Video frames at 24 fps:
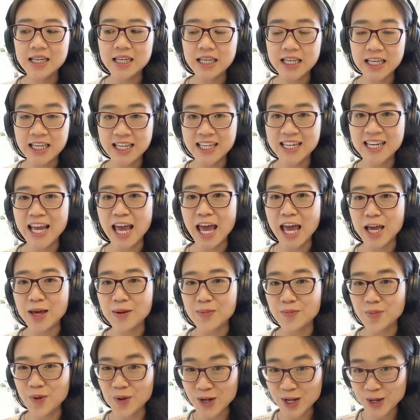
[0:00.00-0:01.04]
in a
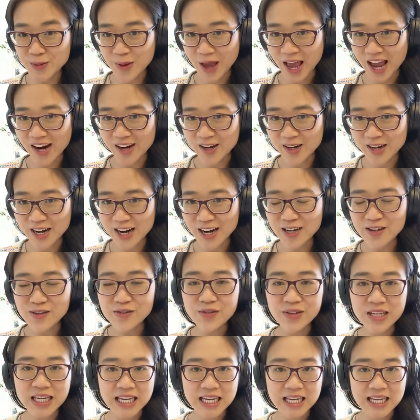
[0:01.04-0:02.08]
body paragraph,
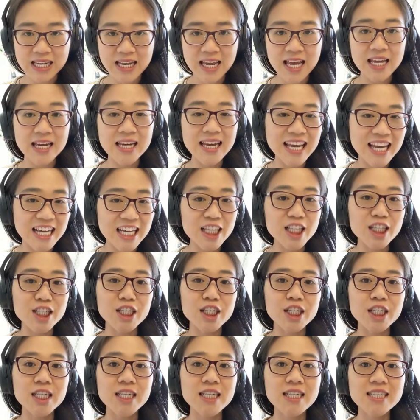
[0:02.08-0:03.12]
in an
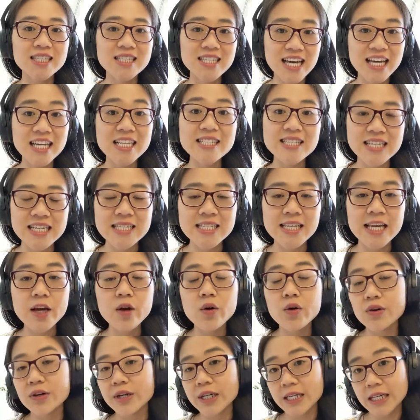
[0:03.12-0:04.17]
English text essay
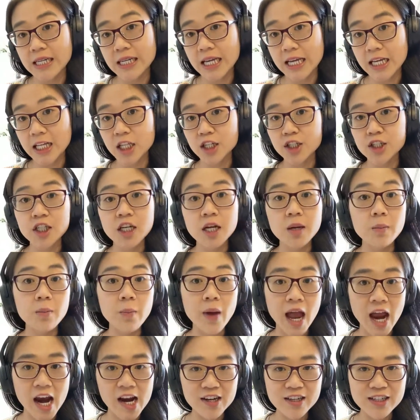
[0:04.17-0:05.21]
or in an English
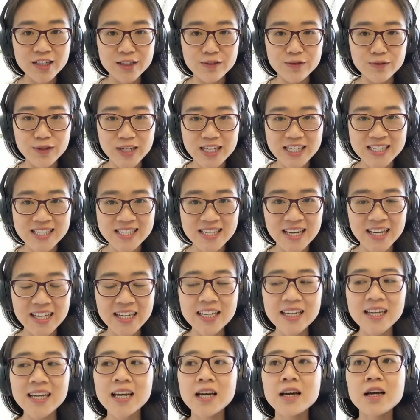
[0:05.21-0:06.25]
comparative
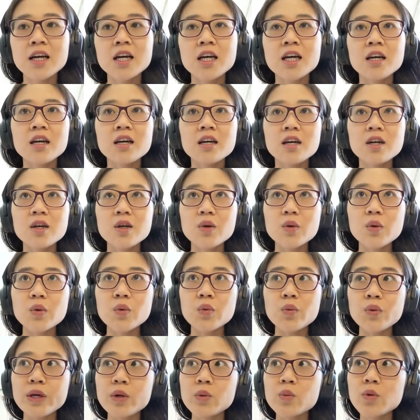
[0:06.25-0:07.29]
essay,
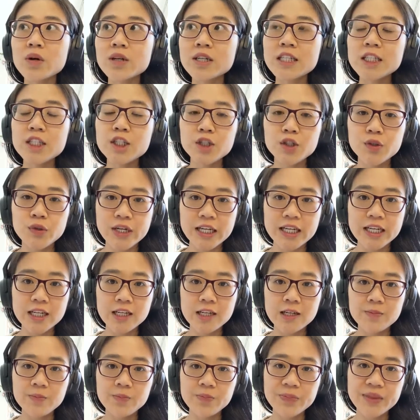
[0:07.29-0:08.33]
we want to treat
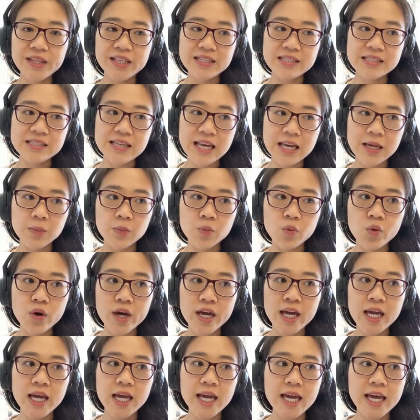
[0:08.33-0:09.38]
it the same
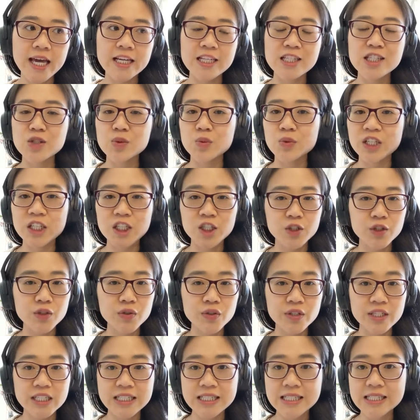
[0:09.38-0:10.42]
way as we
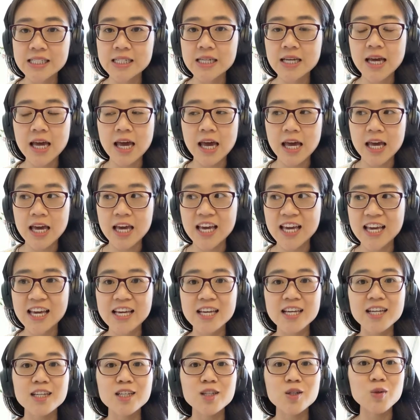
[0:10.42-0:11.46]
treat a
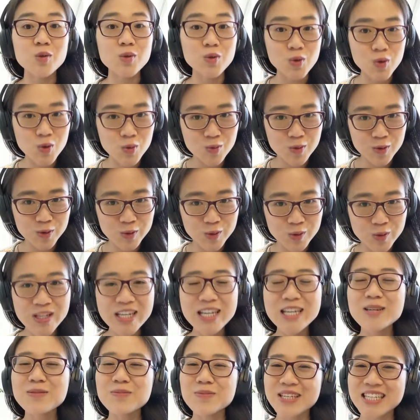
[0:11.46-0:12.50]
normal
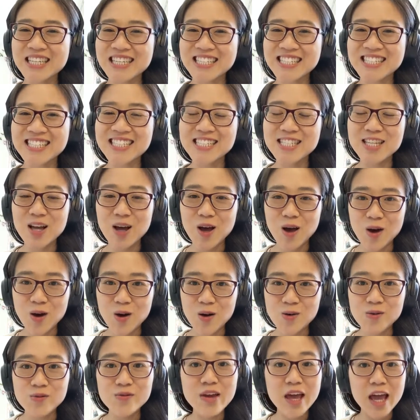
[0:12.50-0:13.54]
piece
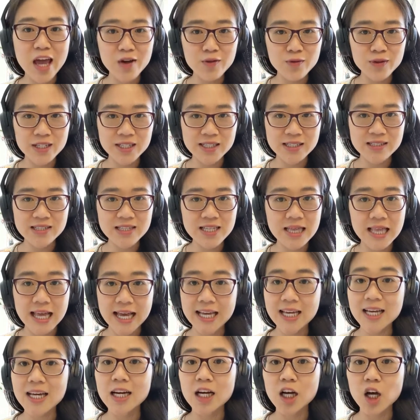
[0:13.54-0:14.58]
of evidence,
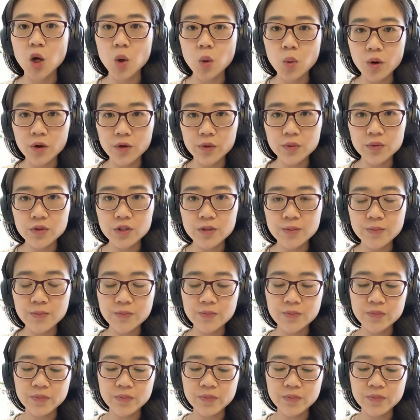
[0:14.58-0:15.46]
like a quote.